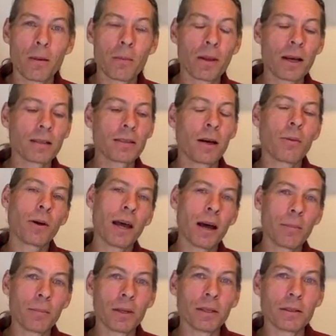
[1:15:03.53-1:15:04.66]
But that's not what
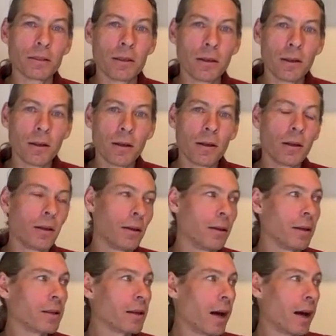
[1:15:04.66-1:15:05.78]
happens.
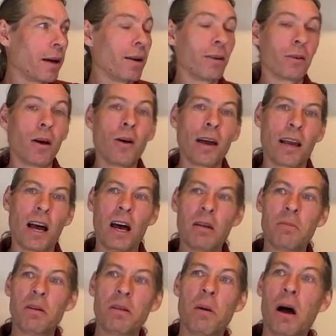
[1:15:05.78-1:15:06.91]
This guy goes, oh, I got to
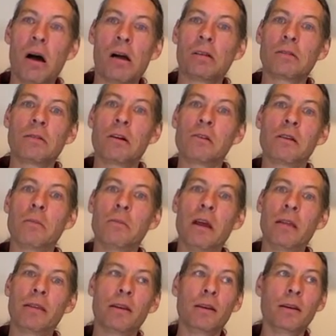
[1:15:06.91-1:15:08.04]
be the boss or else I'm
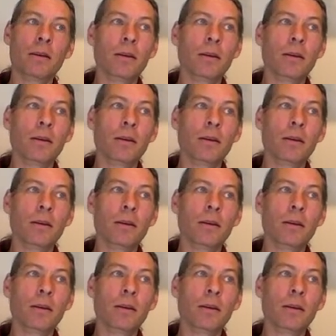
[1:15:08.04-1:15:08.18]
nothing.